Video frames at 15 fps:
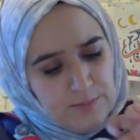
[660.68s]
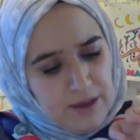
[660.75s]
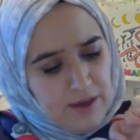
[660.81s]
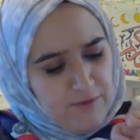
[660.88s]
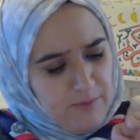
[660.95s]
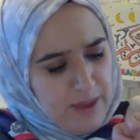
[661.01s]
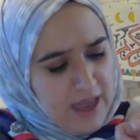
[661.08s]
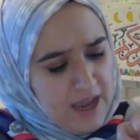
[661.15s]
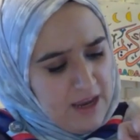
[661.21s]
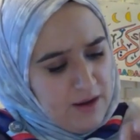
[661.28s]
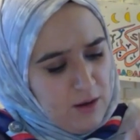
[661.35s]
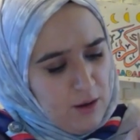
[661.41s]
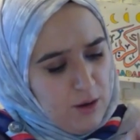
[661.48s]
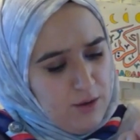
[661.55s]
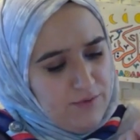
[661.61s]
bit of paint
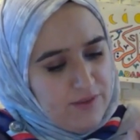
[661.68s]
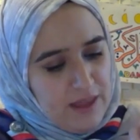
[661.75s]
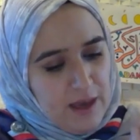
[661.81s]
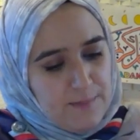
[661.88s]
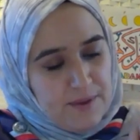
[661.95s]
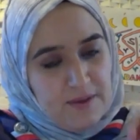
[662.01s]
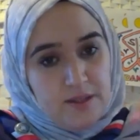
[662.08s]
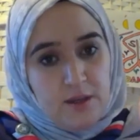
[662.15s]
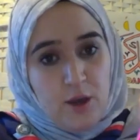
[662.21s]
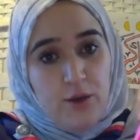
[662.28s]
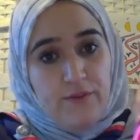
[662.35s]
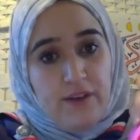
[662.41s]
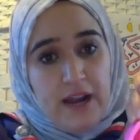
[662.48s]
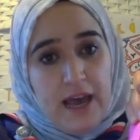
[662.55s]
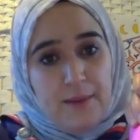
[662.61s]
over that bit so it
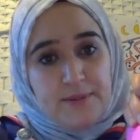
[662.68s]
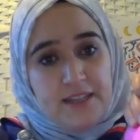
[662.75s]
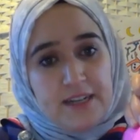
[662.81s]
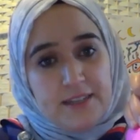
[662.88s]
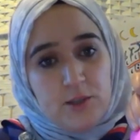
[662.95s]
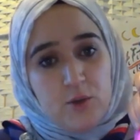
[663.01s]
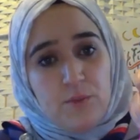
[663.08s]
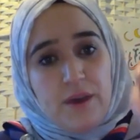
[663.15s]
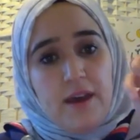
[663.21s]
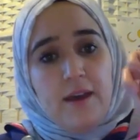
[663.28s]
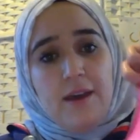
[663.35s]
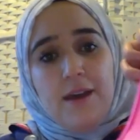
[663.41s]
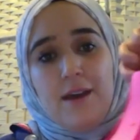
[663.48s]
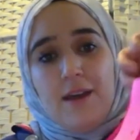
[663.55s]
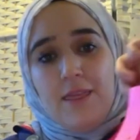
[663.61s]
overlaps a little bit.
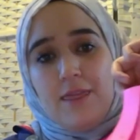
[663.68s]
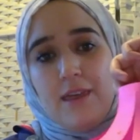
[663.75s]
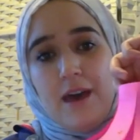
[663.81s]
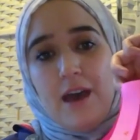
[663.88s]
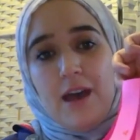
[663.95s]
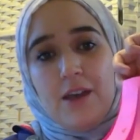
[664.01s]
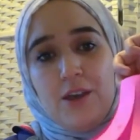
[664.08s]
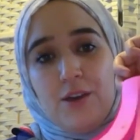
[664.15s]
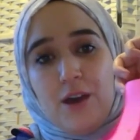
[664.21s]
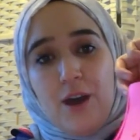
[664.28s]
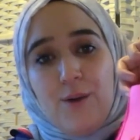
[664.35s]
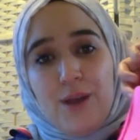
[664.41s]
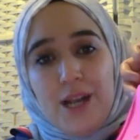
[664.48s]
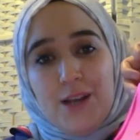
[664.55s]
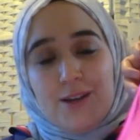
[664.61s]
There you go.
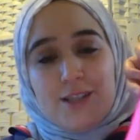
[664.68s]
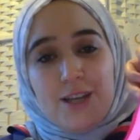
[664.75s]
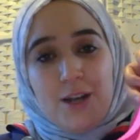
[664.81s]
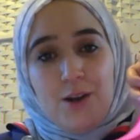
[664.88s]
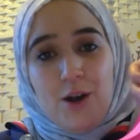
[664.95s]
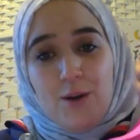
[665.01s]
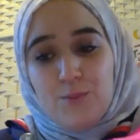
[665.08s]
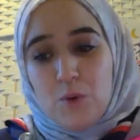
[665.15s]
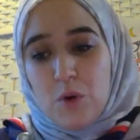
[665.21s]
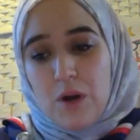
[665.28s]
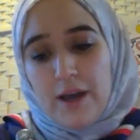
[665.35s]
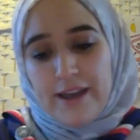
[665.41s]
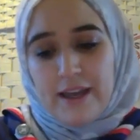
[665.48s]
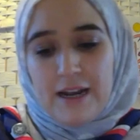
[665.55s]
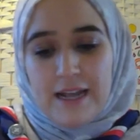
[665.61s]
It looks a lot more
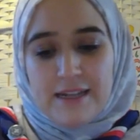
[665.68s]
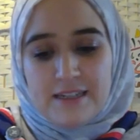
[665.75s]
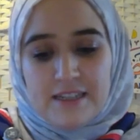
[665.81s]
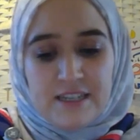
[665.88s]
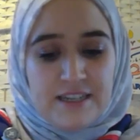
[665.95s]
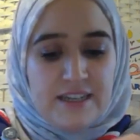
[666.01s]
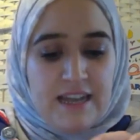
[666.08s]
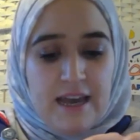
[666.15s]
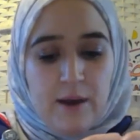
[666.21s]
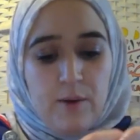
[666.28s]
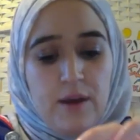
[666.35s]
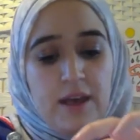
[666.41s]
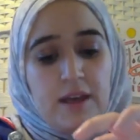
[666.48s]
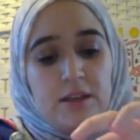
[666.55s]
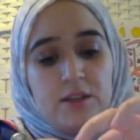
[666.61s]
like a lantern now.
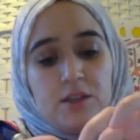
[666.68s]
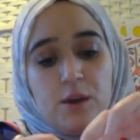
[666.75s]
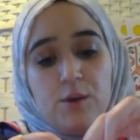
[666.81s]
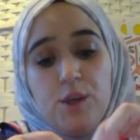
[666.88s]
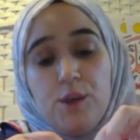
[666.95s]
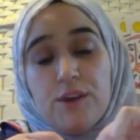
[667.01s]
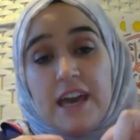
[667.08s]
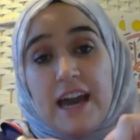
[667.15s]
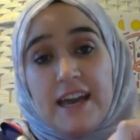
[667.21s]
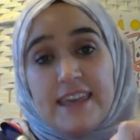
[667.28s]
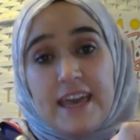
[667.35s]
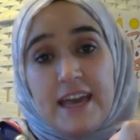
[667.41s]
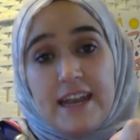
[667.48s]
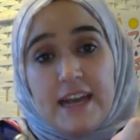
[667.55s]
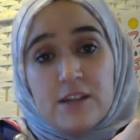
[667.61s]
So you can
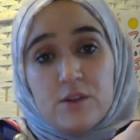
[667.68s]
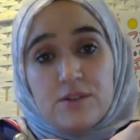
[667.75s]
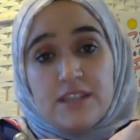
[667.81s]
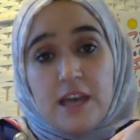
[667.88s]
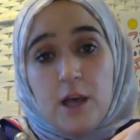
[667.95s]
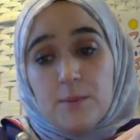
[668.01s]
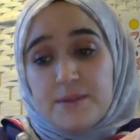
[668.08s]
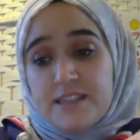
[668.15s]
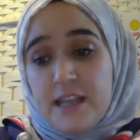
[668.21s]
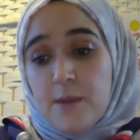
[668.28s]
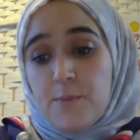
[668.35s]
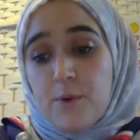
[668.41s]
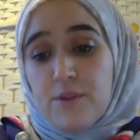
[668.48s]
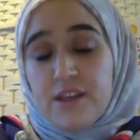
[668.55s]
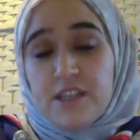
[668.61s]
get an adult to help
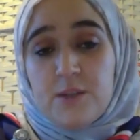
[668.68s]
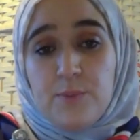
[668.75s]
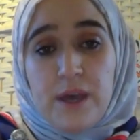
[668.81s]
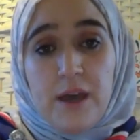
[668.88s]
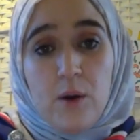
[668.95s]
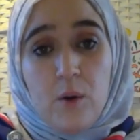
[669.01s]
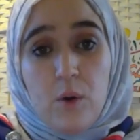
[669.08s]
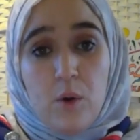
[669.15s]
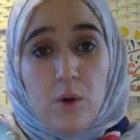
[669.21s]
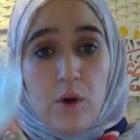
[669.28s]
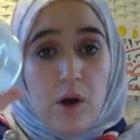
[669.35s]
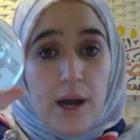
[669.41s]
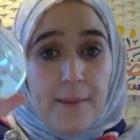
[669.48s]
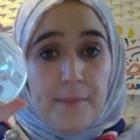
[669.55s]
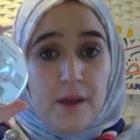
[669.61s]
staple this bit, or
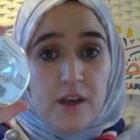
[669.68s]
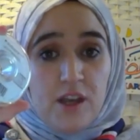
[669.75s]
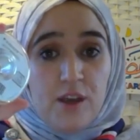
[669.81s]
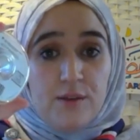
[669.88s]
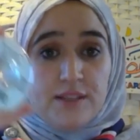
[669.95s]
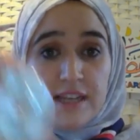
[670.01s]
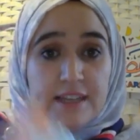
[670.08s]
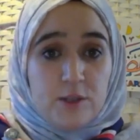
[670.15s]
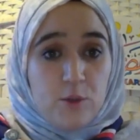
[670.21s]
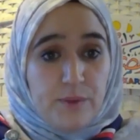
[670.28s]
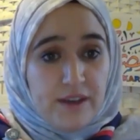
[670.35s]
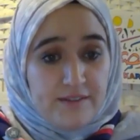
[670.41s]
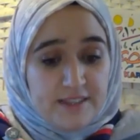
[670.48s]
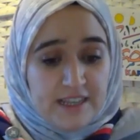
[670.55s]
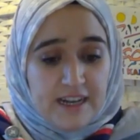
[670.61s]
I'm going to use a little bit
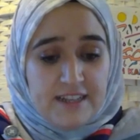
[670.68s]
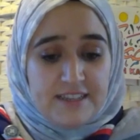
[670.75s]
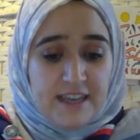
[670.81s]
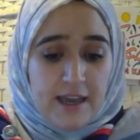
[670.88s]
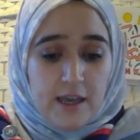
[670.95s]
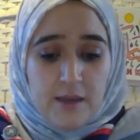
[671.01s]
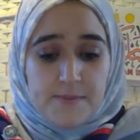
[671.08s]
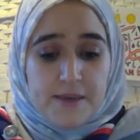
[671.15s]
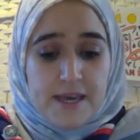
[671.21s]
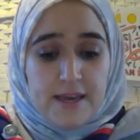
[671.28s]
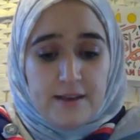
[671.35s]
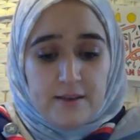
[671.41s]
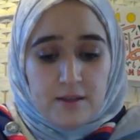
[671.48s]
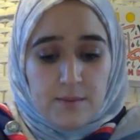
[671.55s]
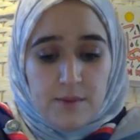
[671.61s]
of sellotape.
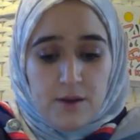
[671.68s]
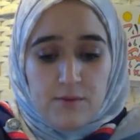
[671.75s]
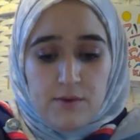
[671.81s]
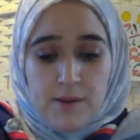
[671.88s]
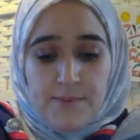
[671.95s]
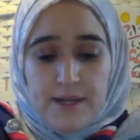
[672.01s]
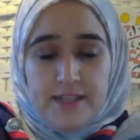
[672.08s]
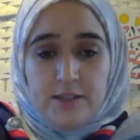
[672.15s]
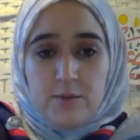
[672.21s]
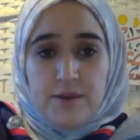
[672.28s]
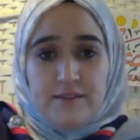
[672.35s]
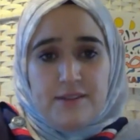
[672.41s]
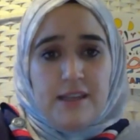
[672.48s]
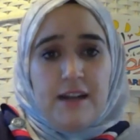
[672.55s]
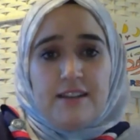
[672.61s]
So I'm going to rip a little bit
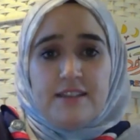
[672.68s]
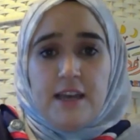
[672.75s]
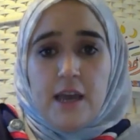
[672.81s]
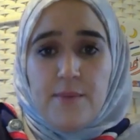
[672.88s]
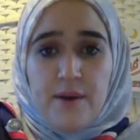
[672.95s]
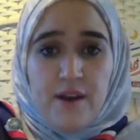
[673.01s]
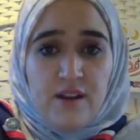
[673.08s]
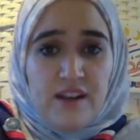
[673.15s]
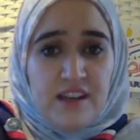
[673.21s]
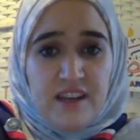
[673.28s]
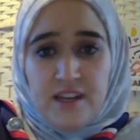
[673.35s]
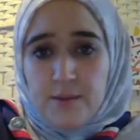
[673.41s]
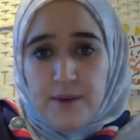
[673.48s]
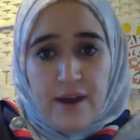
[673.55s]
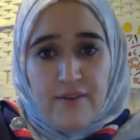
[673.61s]
of sellotape. I only
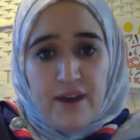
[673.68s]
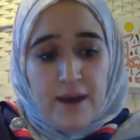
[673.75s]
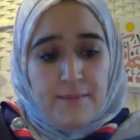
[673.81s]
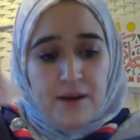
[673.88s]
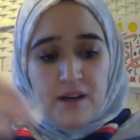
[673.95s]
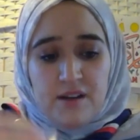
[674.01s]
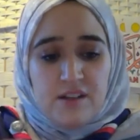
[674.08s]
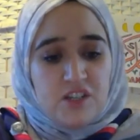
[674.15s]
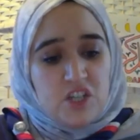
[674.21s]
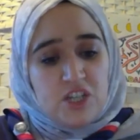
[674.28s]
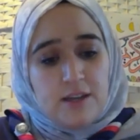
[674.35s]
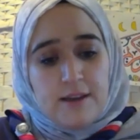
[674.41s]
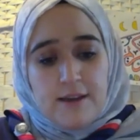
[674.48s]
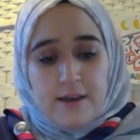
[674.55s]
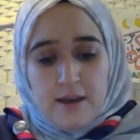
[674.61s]
need about that much.
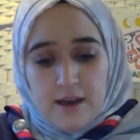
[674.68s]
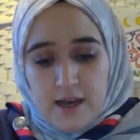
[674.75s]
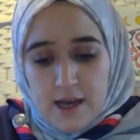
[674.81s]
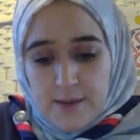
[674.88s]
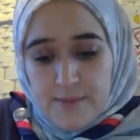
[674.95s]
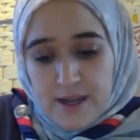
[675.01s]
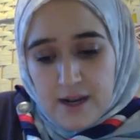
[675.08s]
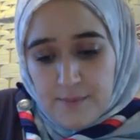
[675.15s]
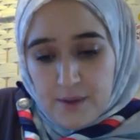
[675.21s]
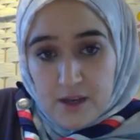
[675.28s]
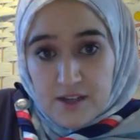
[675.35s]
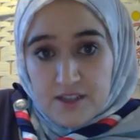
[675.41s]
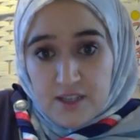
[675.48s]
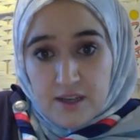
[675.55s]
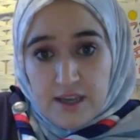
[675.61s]
And I'm going
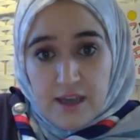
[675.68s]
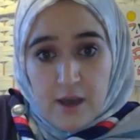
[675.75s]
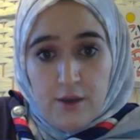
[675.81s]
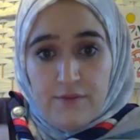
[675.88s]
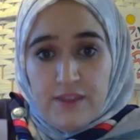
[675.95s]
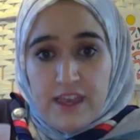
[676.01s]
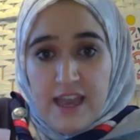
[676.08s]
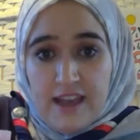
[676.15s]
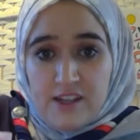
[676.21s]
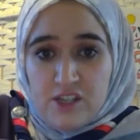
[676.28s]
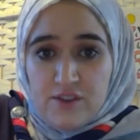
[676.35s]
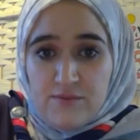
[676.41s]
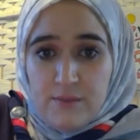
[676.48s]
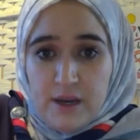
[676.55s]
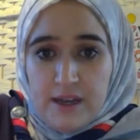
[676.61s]
to tuck it over the edge
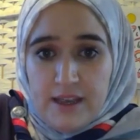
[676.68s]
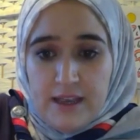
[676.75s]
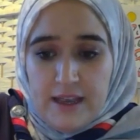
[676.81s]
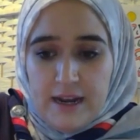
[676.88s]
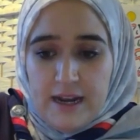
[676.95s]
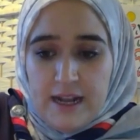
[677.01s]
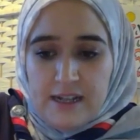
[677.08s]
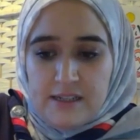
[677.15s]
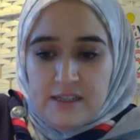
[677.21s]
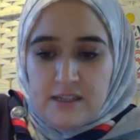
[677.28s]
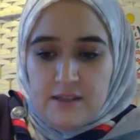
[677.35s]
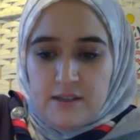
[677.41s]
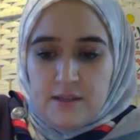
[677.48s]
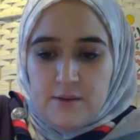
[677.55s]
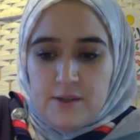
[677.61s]
of my
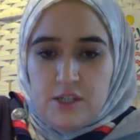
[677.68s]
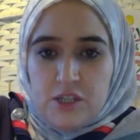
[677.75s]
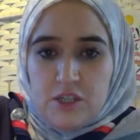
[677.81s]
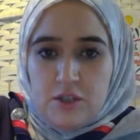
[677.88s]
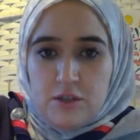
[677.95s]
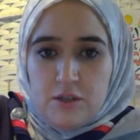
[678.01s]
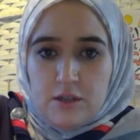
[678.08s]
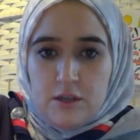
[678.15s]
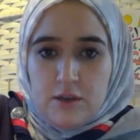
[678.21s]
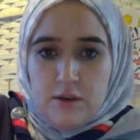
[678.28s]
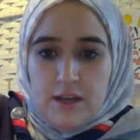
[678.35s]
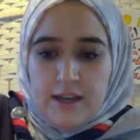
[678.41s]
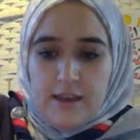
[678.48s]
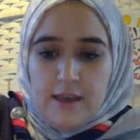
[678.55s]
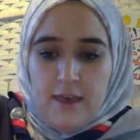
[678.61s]
lantern. So it should go
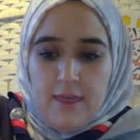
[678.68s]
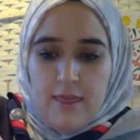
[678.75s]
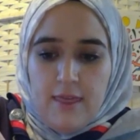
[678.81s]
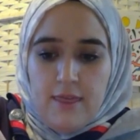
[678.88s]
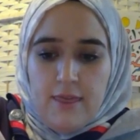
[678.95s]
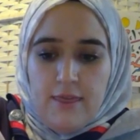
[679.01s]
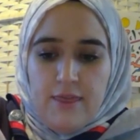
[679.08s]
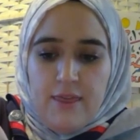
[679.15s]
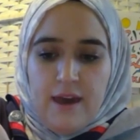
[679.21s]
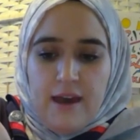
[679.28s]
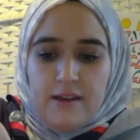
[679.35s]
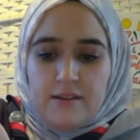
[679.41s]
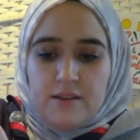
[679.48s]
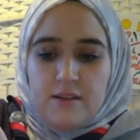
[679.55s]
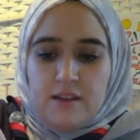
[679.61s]
like that.
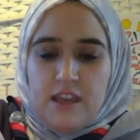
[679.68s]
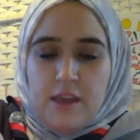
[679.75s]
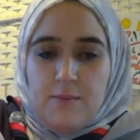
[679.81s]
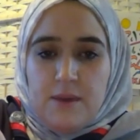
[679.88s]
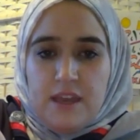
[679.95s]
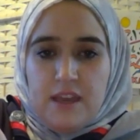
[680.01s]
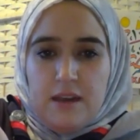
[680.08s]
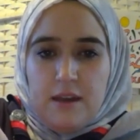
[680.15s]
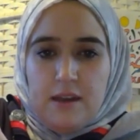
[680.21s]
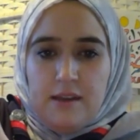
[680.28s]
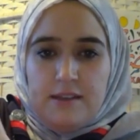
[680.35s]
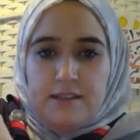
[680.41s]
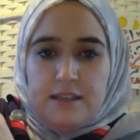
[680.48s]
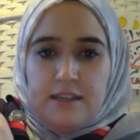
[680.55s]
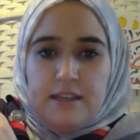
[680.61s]
So keeping it
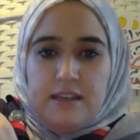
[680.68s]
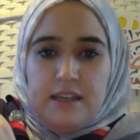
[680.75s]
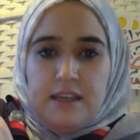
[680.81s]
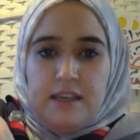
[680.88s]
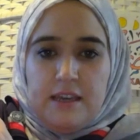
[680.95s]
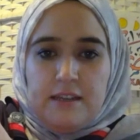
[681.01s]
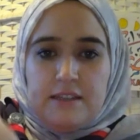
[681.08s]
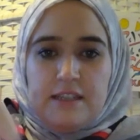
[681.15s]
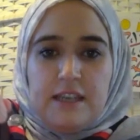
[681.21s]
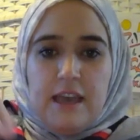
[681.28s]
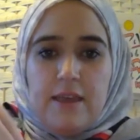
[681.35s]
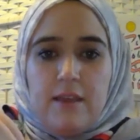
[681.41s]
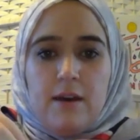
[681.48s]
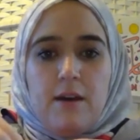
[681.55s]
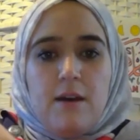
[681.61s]
nice and neat and
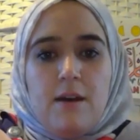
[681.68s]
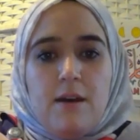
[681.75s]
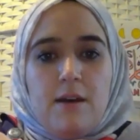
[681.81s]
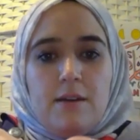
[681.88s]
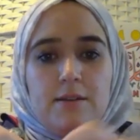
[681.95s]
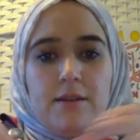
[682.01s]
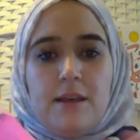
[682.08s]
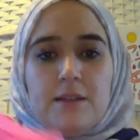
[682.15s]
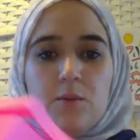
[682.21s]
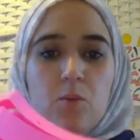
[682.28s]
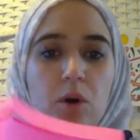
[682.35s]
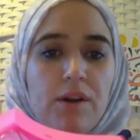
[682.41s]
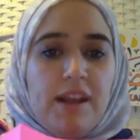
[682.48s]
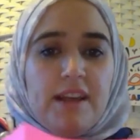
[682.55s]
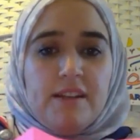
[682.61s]
together. So that's
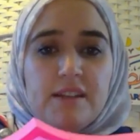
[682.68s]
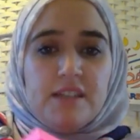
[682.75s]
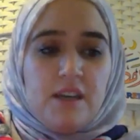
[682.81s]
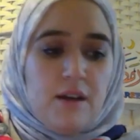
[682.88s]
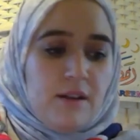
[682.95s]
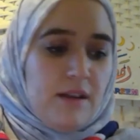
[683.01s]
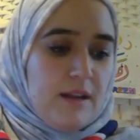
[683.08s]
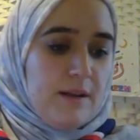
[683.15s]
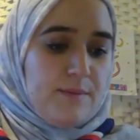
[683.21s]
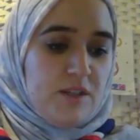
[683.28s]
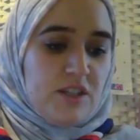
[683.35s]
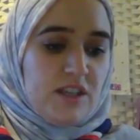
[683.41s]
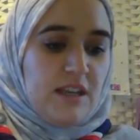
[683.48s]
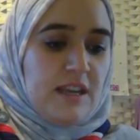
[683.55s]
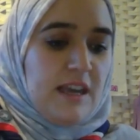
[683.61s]
one end done, and I'm
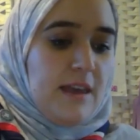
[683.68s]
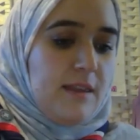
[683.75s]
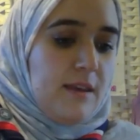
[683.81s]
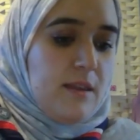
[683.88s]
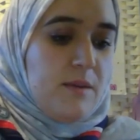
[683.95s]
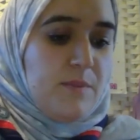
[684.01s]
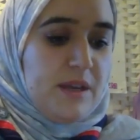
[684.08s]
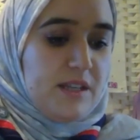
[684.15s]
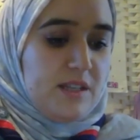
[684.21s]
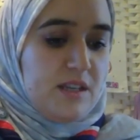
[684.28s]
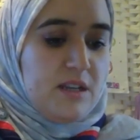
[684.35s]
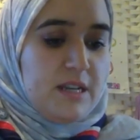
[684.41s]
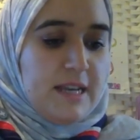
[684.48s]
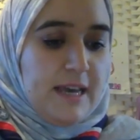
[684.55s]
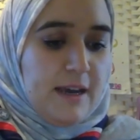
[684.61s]
just going to get the other bit
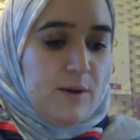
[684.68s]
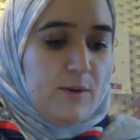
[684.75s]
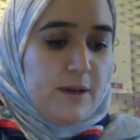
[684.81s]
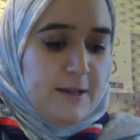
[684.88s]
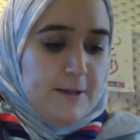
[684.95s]
done now.